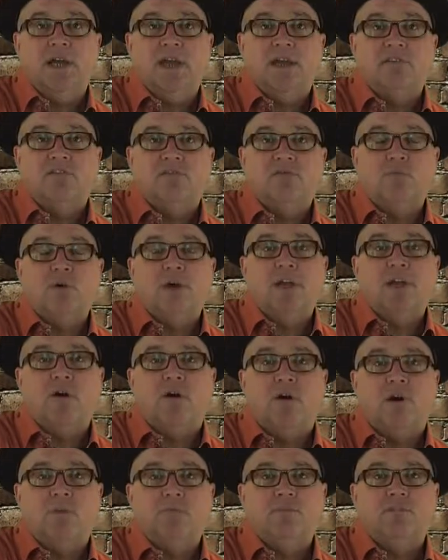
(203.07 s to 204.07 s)
a swing
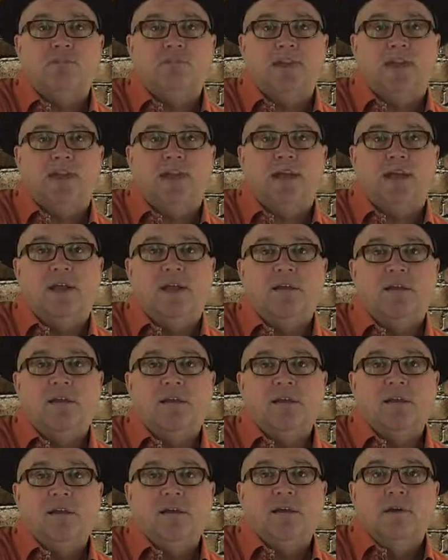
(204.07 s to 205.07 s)
arm stand,
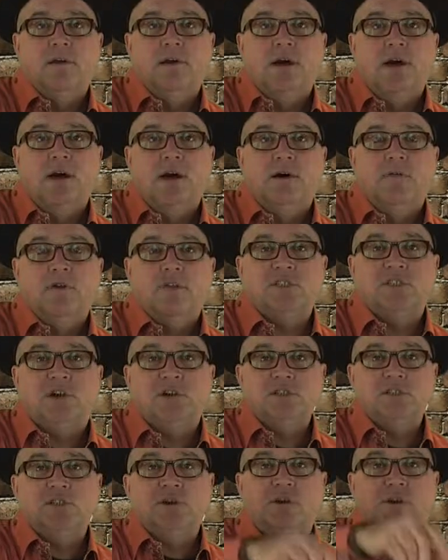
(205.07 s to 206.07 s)
which
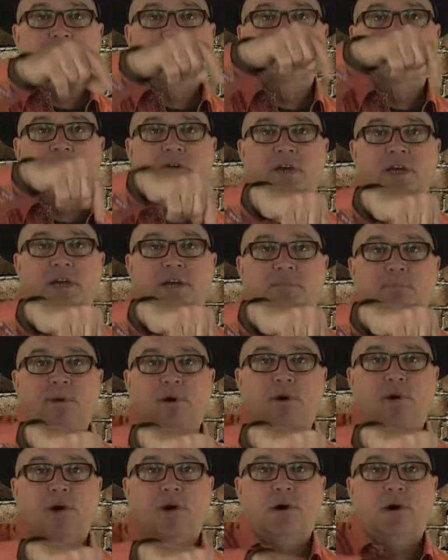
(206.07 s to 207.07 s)
I'll show you in a link
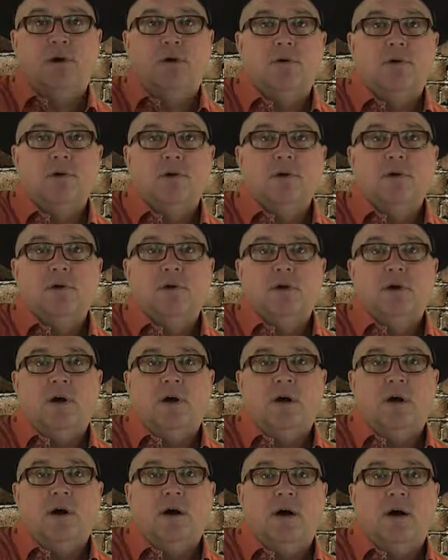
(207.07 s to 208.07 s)
below,
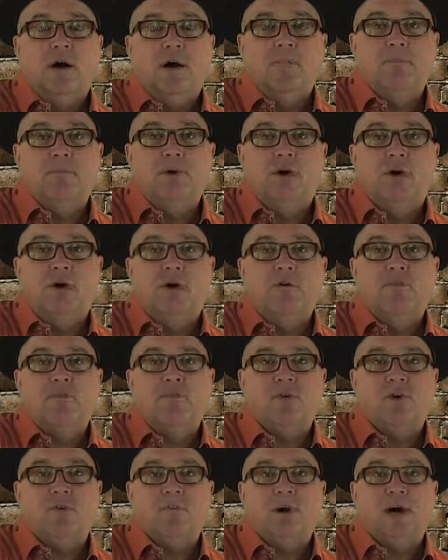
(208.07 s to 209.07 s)
all
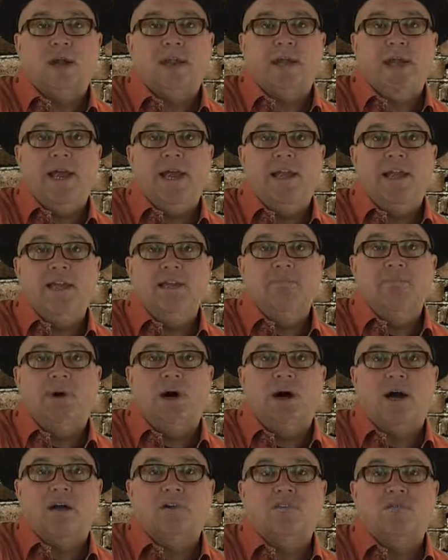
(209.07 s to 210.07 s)
for about 80
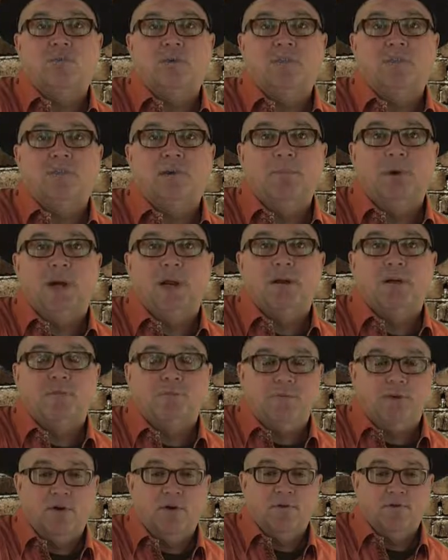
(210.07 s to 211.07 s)
bucks with the
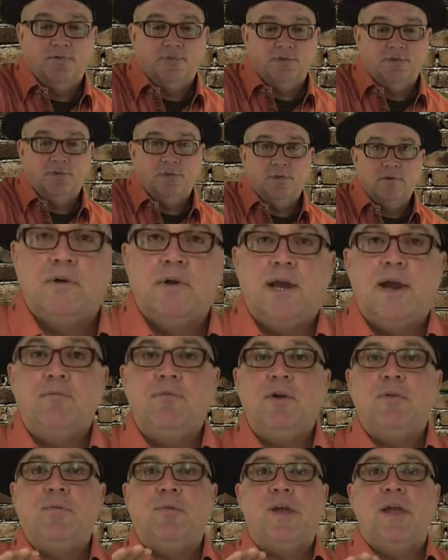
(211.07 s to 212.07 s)
microphone.
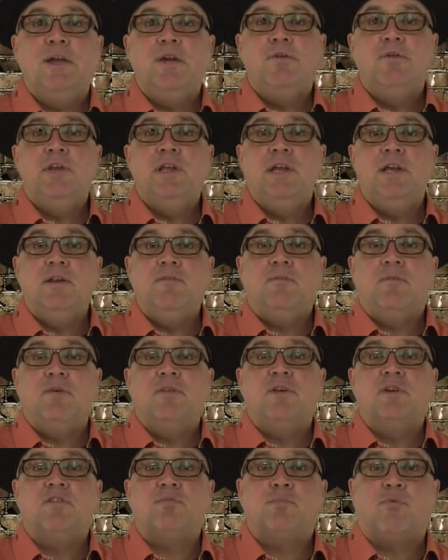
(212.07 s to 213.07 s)
Everything you need for
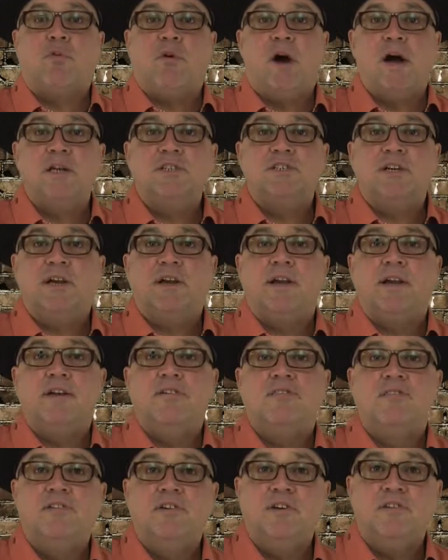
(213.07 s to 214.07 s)
this project
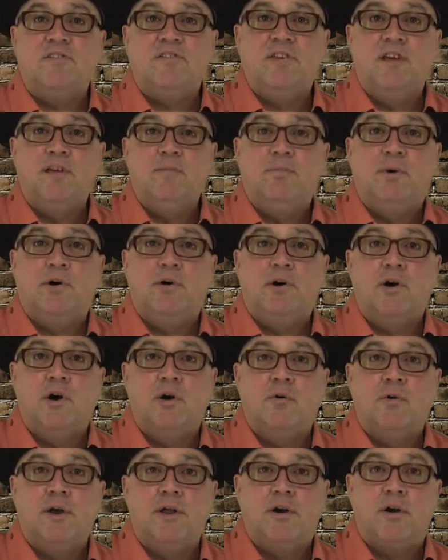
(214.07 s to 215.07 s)
is listed
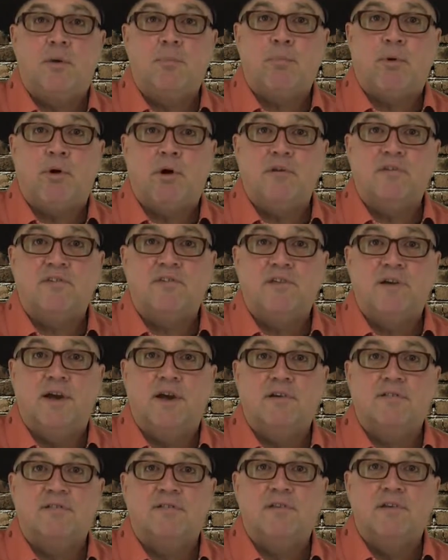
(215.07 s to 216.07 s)
below in our parts
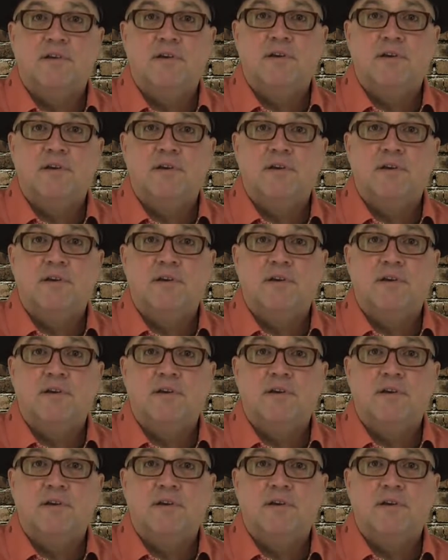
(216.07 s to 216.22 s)
list.